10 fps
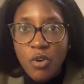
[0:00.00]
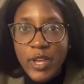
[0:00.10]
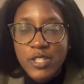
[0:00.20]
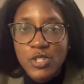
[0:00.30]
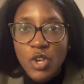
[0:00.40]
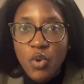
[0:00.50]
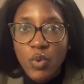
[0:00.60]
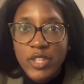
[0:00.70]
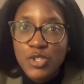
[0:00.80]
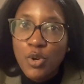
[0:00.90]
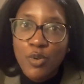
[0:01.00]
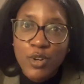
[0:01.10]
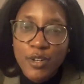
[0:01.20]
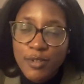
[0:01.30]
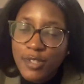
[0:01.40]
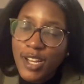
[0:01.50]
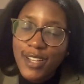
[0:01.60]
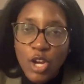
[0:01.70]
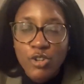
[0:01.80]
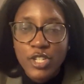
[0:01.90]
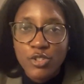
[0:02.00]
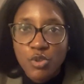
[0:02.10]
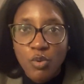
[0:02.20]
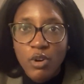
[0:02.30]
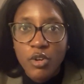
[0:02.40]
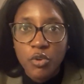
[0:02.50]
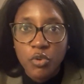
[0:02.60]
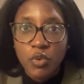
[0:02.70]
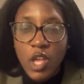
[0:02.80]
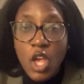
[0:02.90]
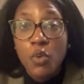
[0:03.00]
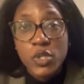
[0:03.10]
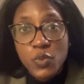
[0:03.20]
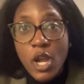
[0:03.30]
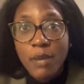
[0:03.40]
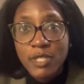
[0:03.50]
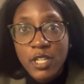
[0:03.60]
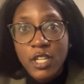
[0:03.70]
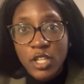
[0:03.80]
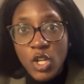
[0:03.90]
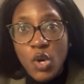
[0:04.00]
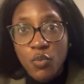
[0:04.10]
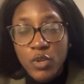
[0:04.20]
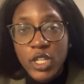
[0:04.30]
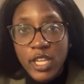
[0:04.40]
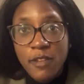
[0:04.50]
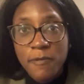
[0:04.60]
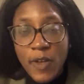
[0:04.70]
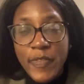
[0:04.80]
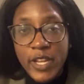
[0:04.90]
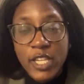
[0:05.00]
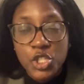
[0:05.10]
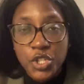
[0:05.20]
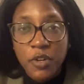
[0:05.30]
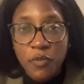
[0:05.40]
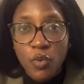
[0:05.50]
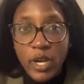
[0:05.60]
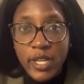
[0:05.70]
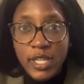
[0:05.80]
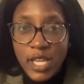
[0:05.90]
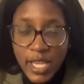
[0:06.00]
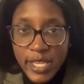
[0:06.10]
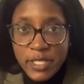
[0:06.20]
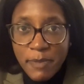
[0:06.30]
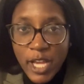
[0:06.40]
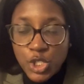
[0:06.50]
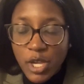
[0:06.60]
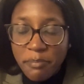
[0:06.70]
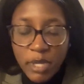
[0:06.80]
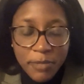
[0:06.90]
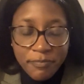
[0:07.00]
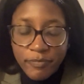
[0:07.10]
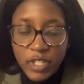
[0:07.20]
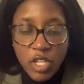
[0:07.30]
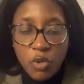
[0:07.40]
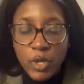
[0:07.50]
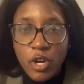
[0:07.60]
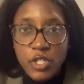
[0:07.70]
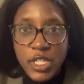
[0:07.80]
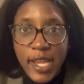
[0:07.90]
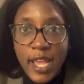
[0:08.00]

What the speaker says: And so with Toro, our dear Toro, who was robbed, really felt that he should have won his matchup, but here we are today.